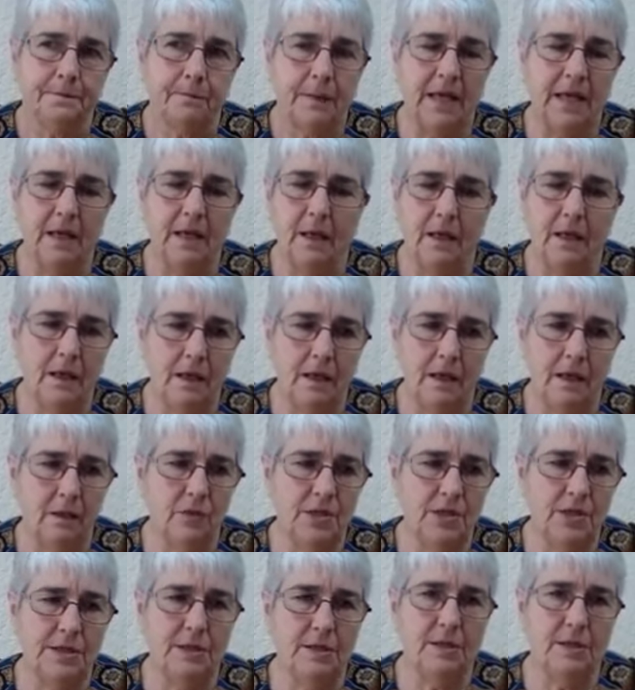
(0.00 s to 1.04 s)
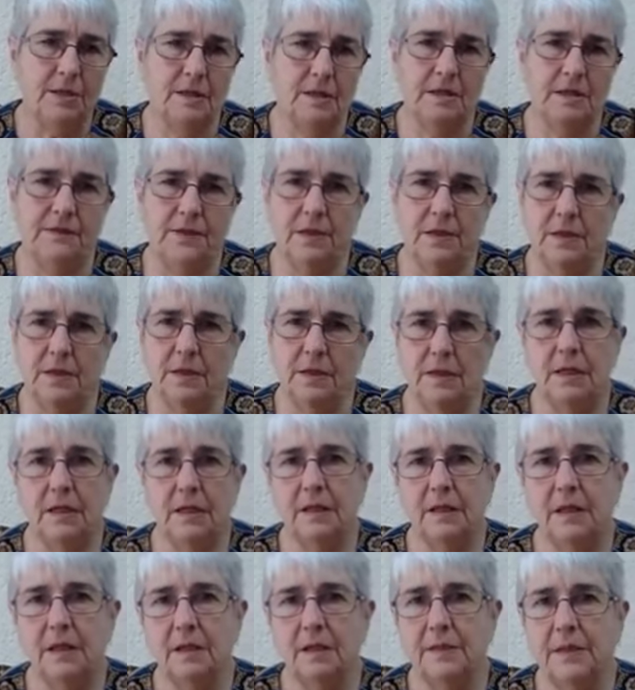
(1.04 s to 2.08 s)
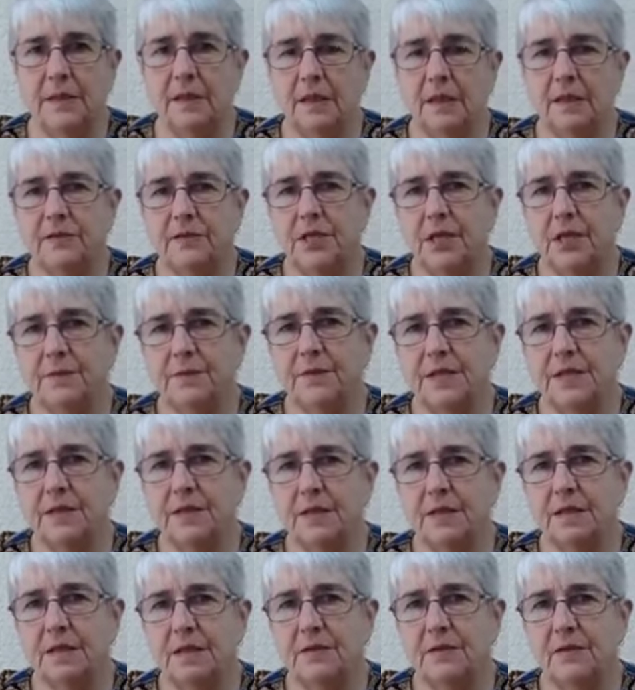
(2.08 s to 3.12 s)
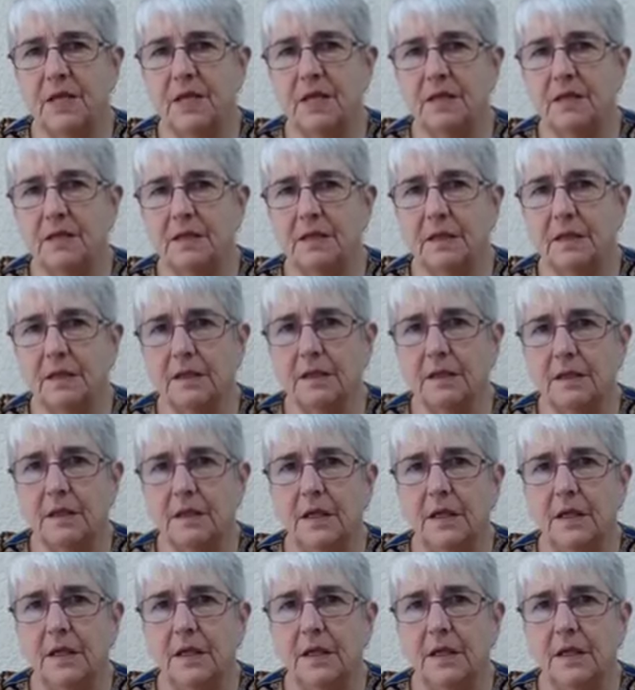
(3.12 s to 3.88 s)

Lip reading: And again, we see this very clearly at the beginning of chapter 6 of Esther.